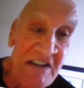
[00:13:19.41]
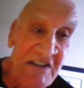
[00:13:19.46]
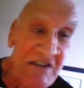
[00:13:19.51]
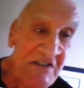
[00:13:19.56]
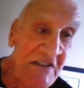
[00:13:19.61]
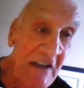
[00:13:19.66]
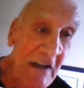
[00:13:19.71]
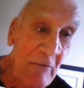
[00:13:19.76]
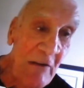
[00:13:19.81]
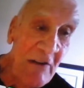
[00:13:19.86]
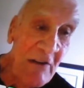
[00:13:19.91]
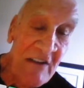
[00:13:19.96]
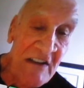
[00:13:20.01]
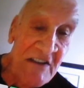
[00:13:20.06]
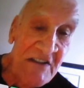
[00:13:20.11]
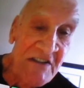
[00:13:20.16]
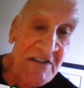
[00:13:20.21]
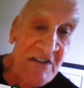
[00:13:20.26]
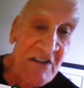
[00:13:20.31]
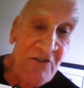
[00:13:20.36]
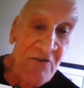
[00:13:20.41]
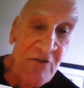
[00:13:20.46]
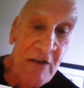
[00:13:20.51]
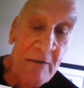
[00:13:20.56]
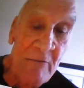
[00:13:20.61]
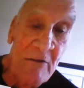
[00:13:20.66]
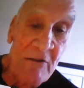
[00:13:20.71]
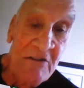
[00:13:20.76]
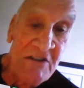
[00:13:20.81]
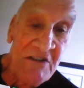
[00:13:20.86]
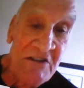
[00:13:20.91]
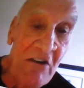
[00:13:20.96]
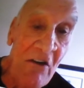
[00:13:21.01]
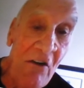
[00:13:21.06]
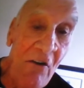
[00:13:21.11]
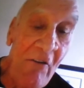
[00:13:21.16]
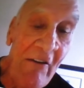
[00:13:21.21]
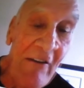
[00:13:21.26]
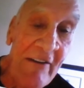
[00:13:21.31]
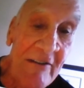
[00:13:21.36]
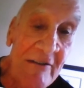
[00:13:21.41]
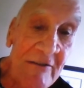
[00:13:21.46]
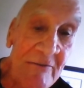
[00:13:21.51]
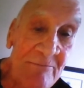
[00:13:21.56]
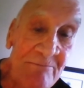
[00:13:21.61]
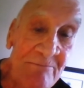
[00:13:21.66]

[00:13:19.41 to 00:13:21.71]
gets done with this, the tremor is gone.